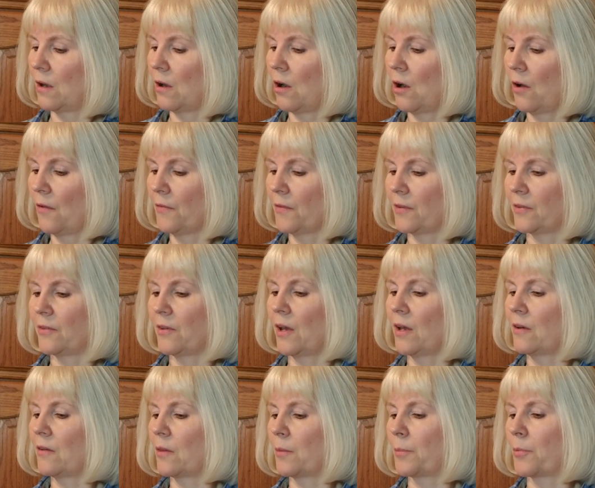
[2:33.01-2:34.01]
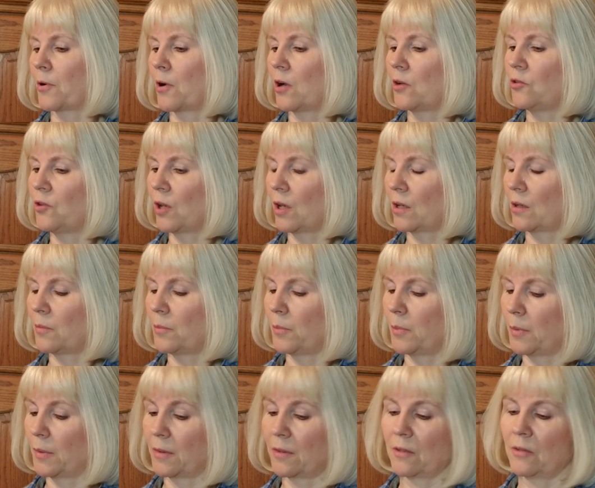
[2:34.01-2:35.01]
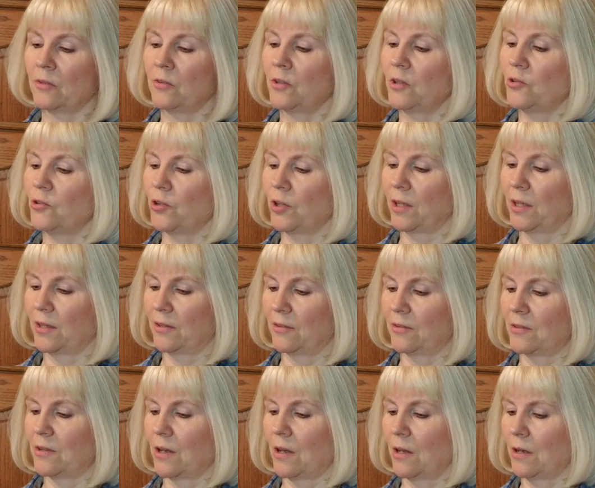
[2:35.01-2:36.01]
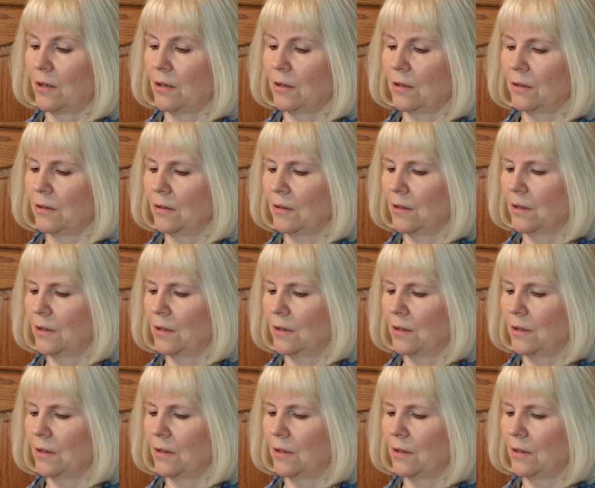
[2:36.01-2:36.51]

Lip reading: on the side of the project, but the stitching is done.